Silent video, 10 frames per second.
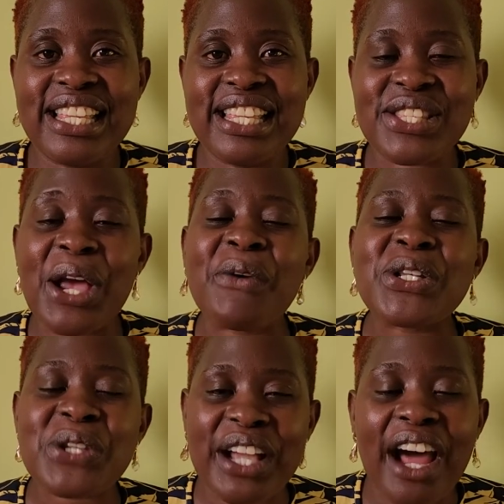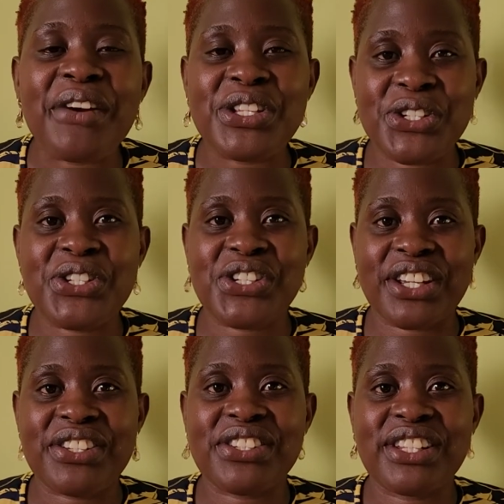So I want to encourage you,
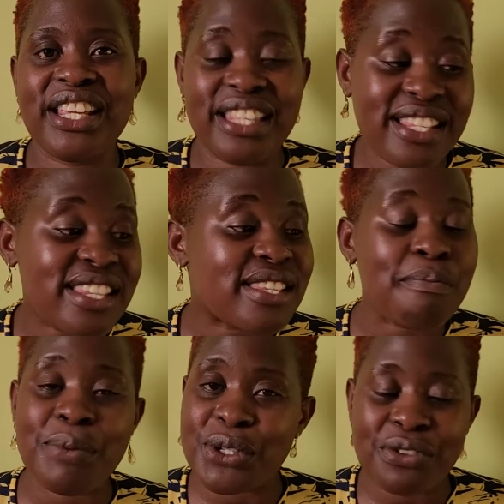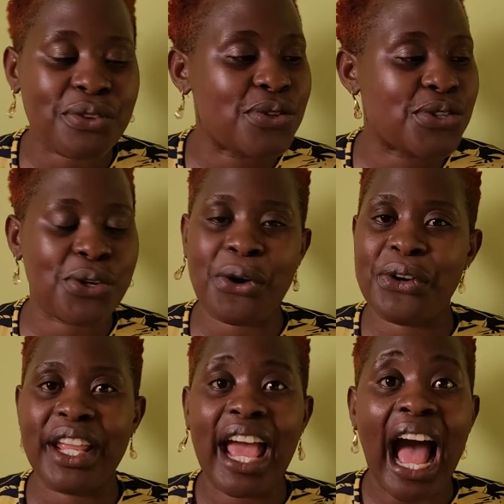church. This is a beautiful story.